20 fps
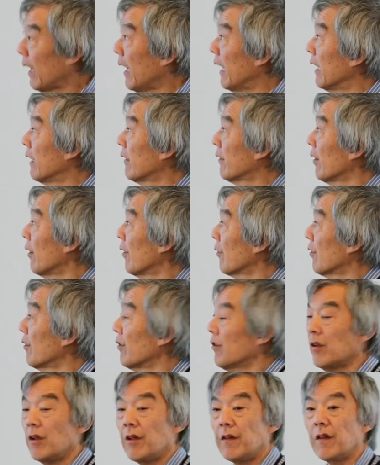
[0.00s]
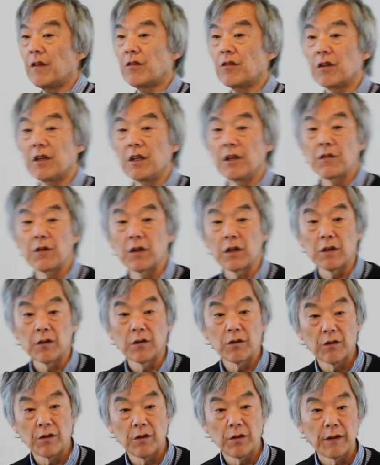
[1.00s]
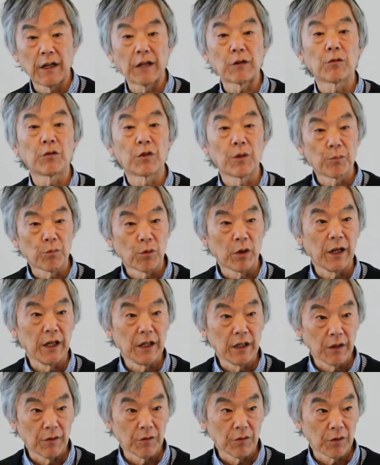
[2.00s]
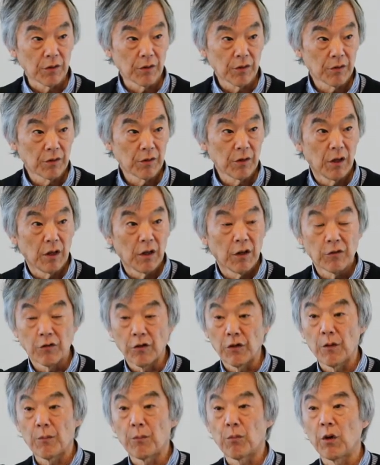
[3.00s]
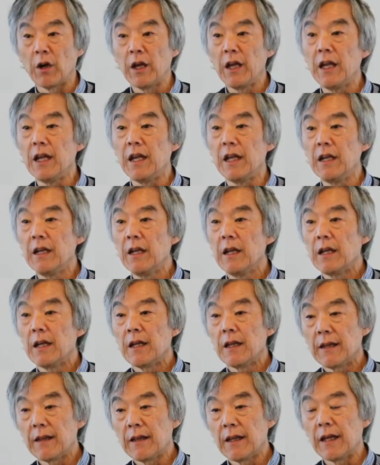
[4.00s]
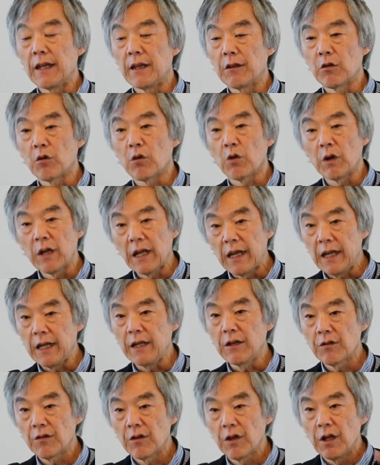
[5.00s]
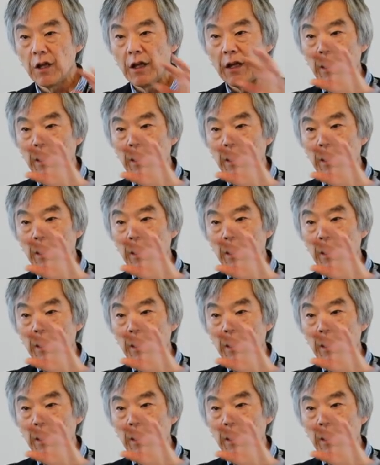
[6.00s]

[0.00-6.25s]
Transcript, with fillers: and it tells us the significance. That's what the brain gives us. So the brain then creates